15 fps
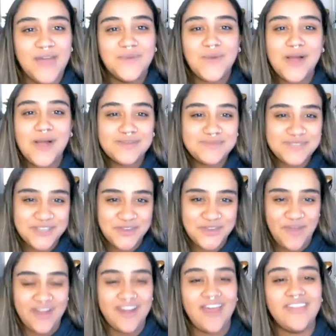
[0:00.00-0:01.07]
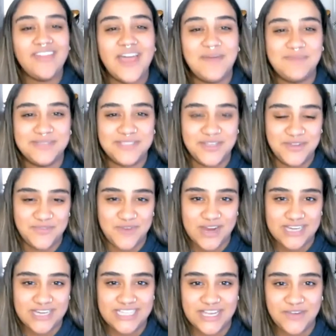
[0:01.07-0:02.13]
Welcome to another episode of
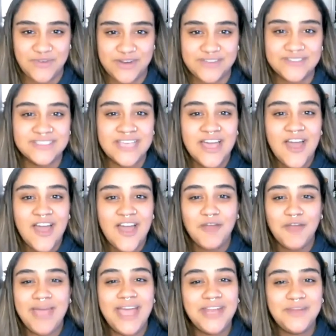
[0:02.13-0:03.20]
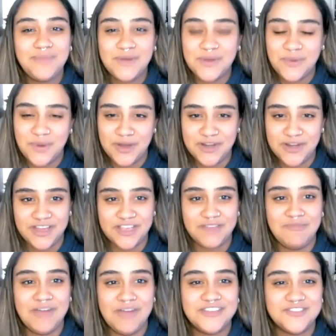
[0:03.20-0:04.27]
Rectec Reels. I'm Henna McQuarrie,
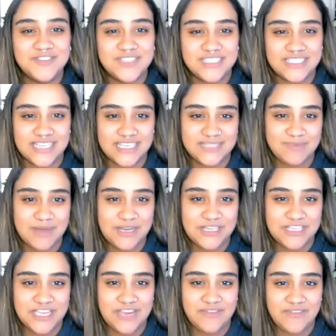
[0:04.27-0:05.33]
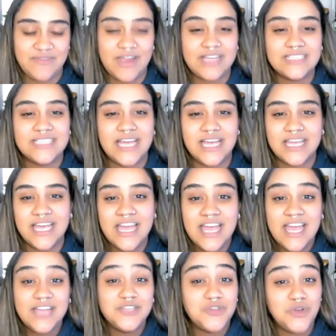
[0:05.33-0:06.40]
Commercial Success Manager here at Rectec.
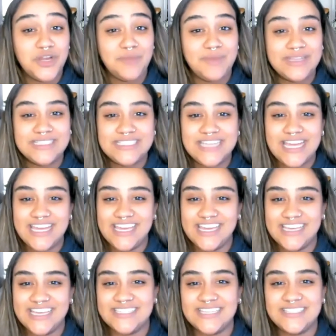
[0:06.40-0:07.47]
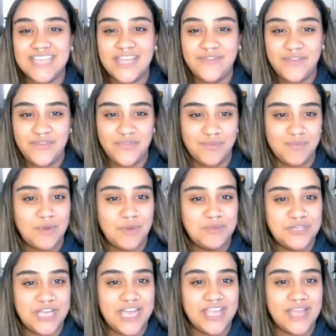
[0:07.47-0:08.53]
And joining me today is David from
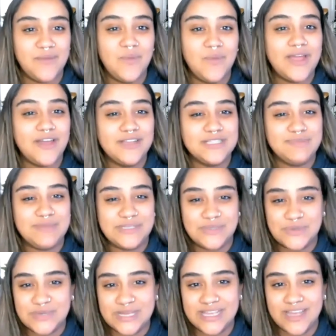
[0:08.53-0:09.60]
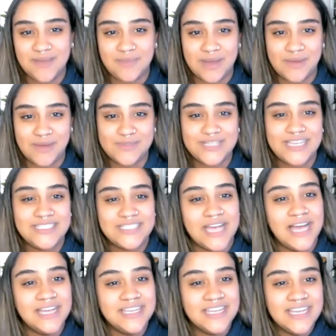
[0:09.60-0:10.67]
bobcheck, and we're going to be talking about
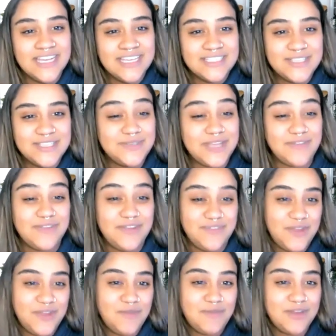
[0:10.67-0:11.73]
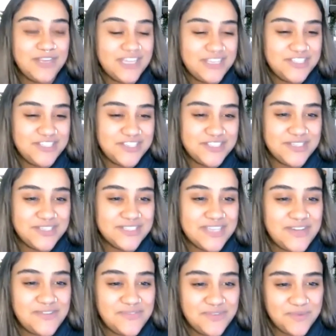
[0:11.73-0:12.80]
data. So, David, if you don't mind introducing
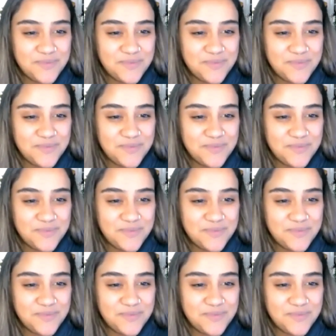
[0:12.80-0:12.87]
yourself.